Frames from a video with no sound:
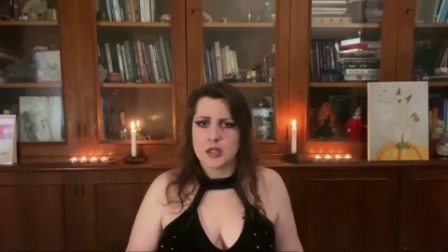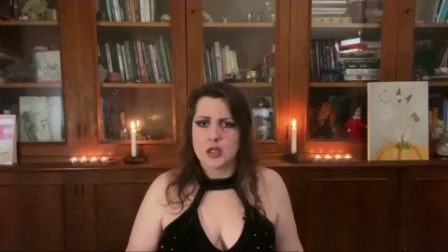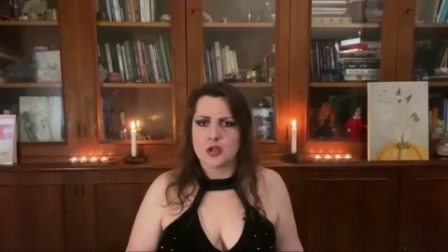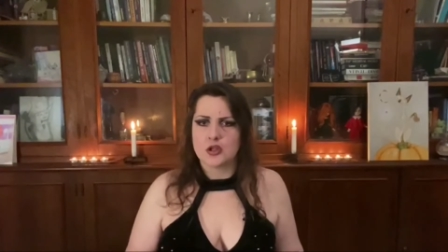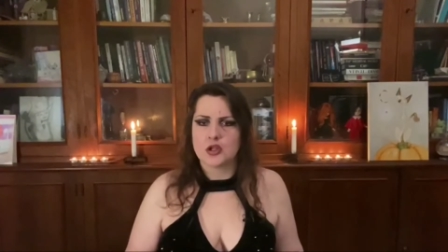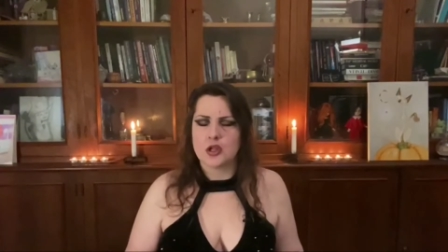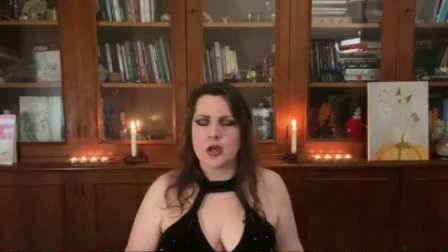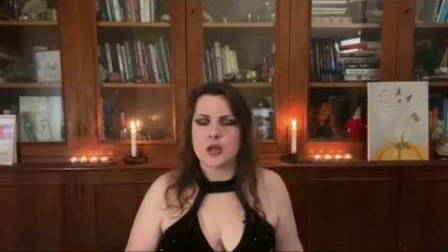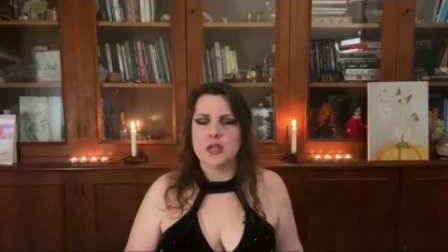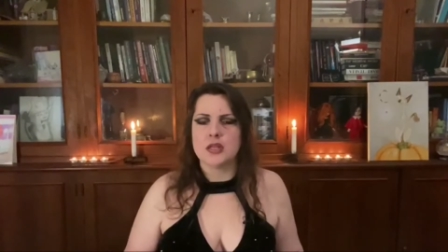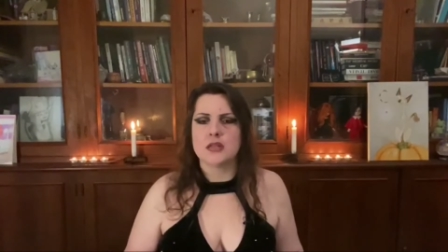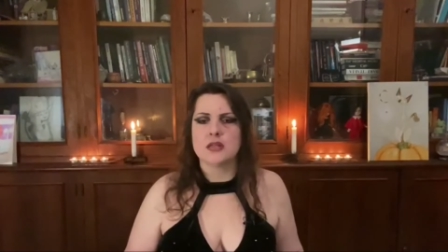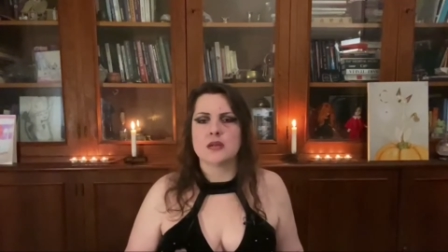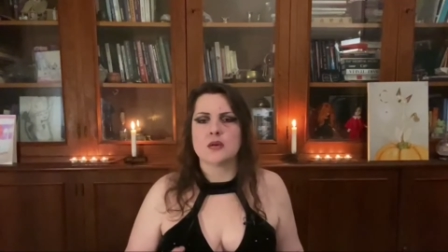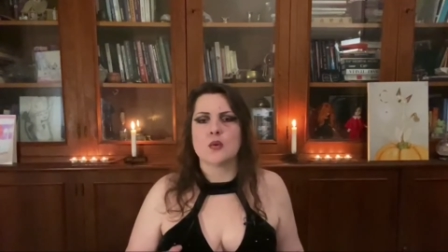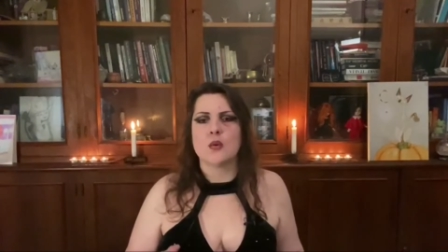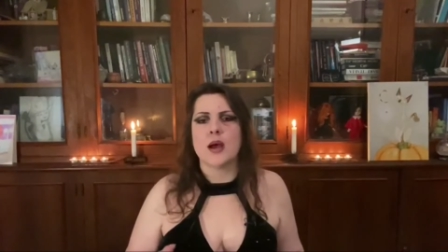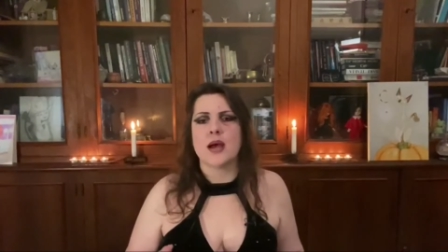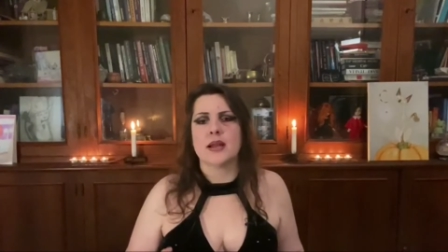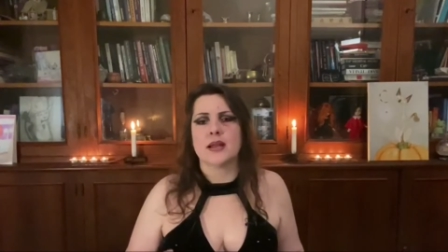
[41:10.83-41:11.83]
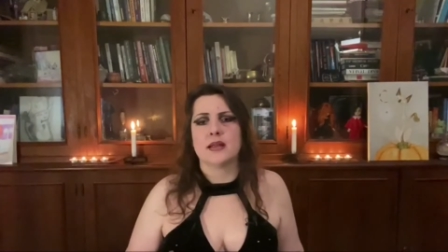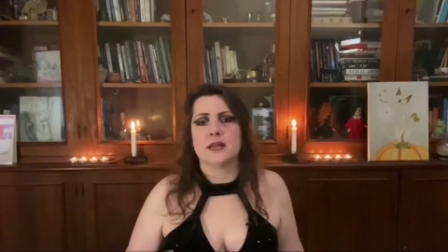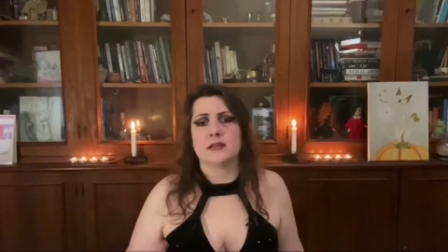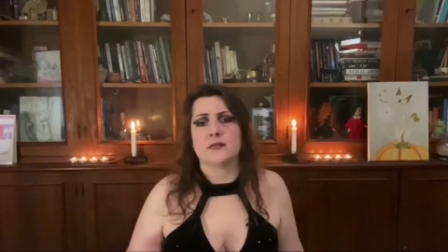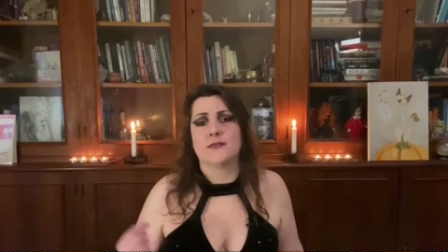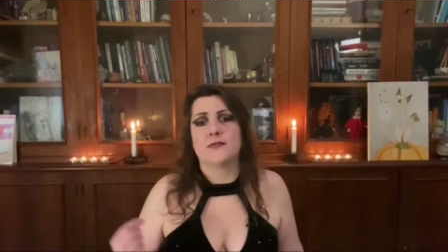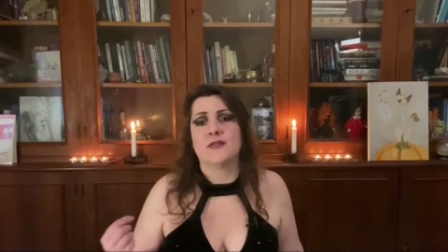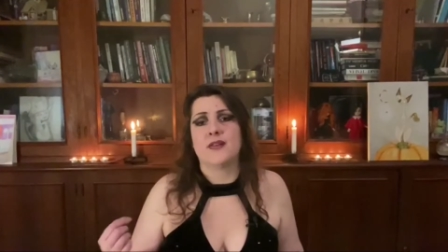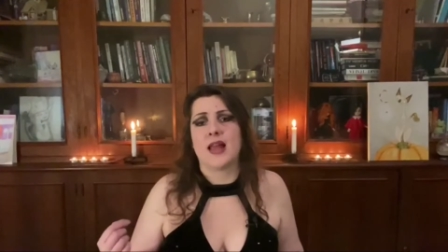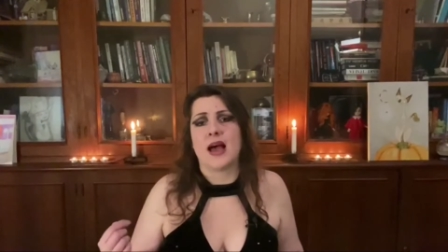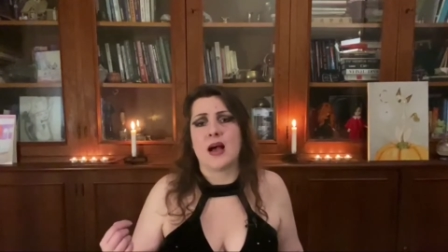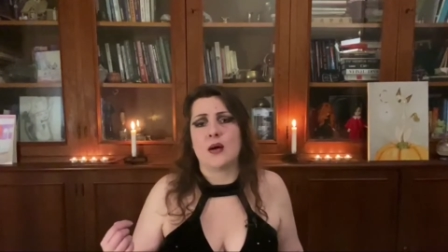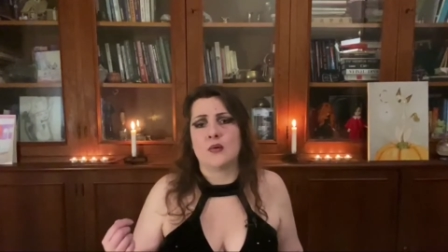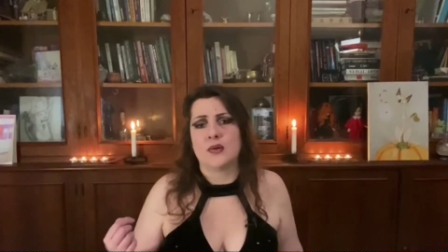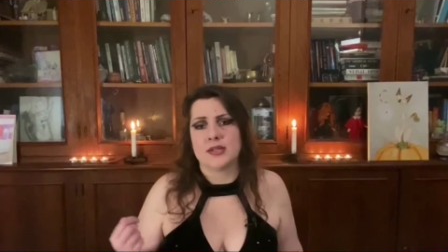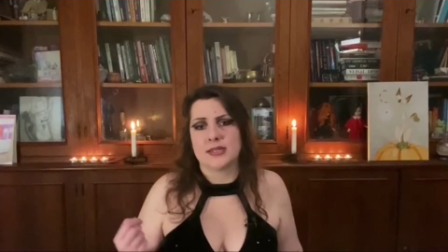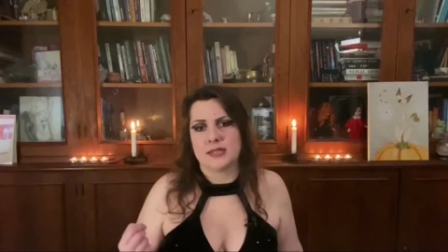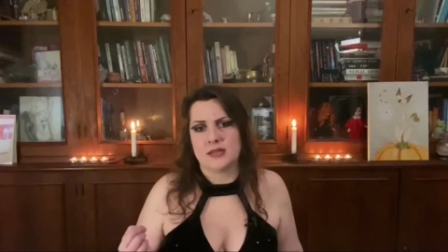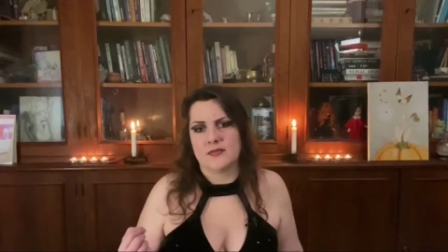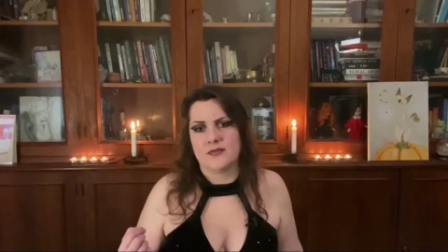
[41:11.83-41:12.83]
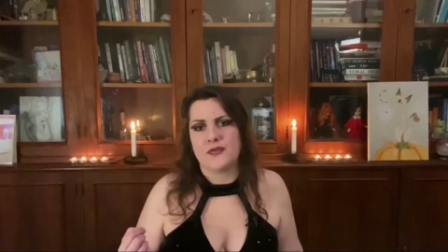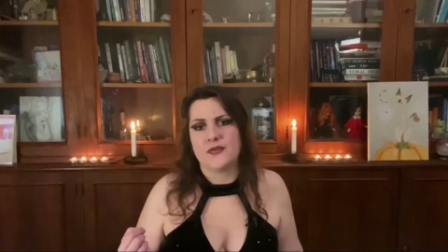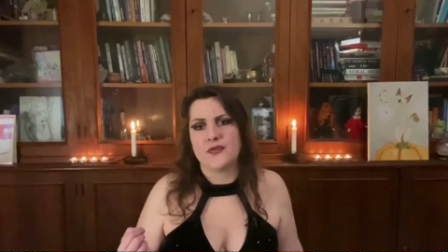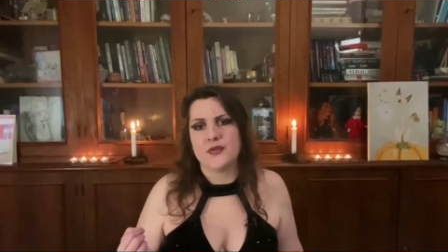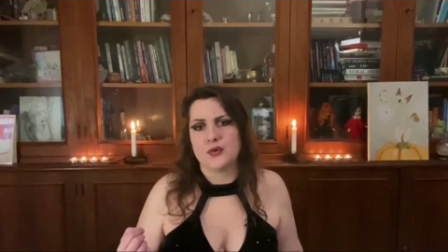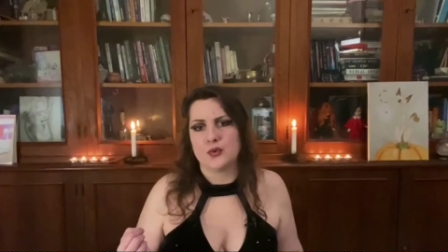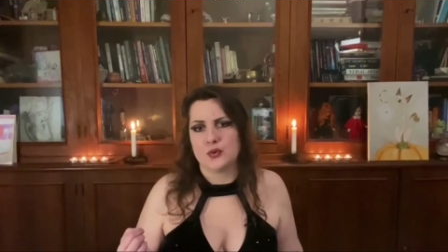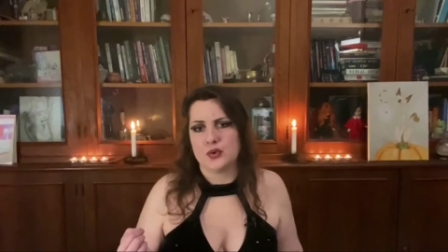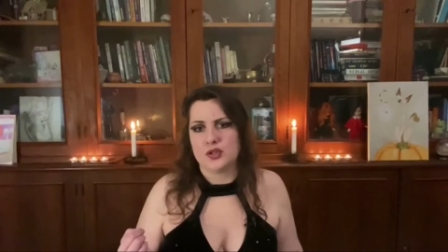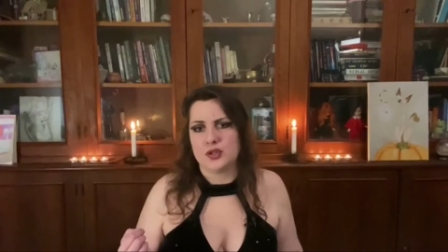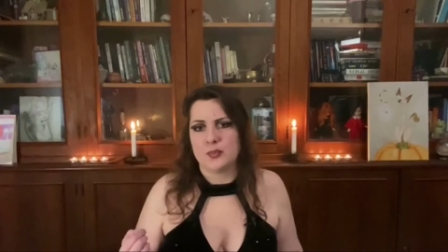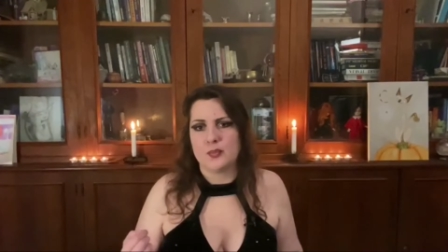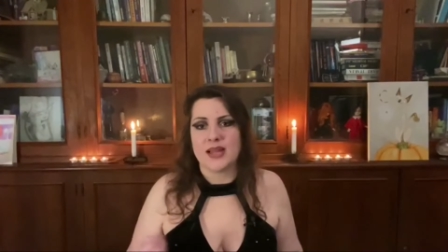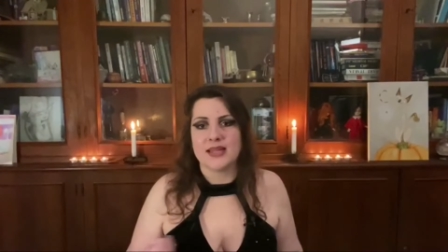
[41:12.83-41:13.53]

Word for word: Not only there weren't flowers and fruit,